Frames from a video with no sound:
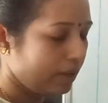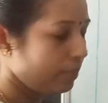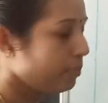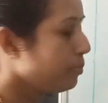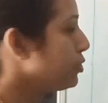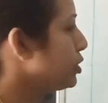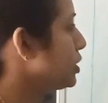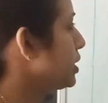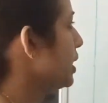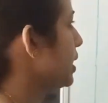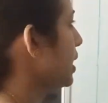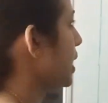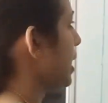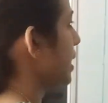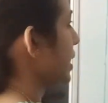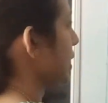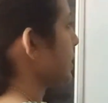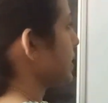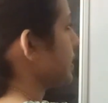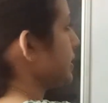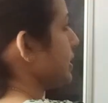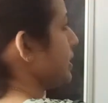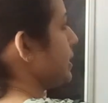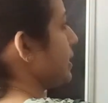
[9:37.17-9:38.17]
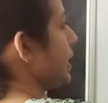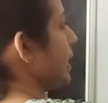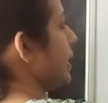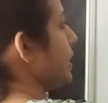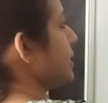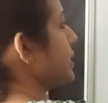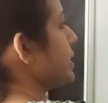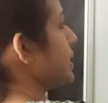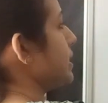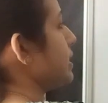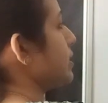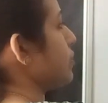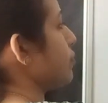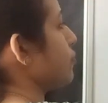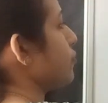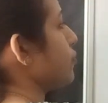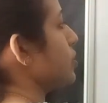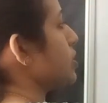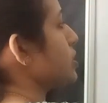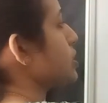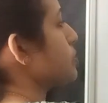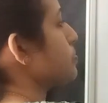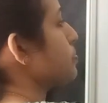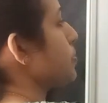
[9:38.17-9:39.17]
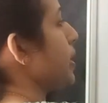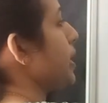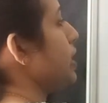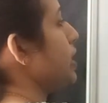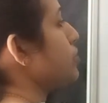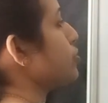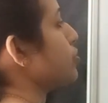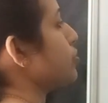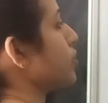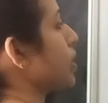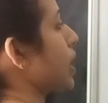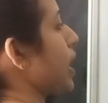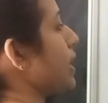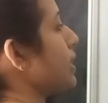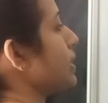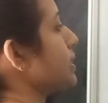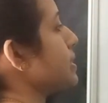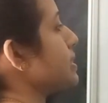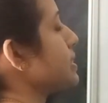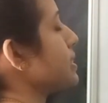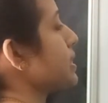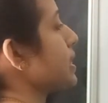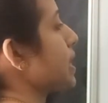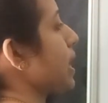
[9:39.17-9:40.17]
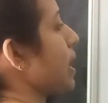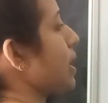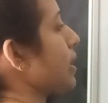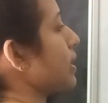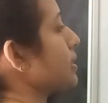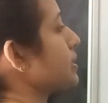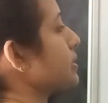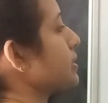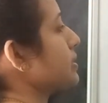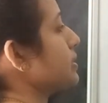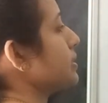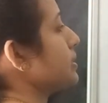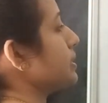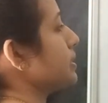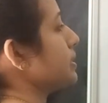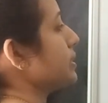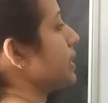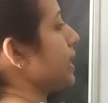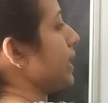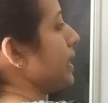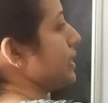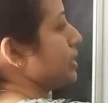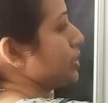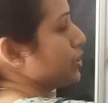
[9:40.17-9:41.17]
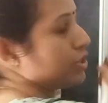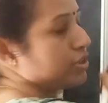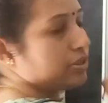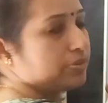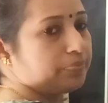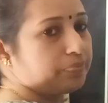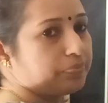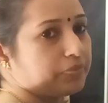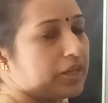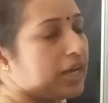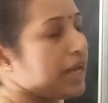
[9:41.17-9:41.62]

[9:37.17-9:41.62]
Put the correct date in the first page. You write this correct date.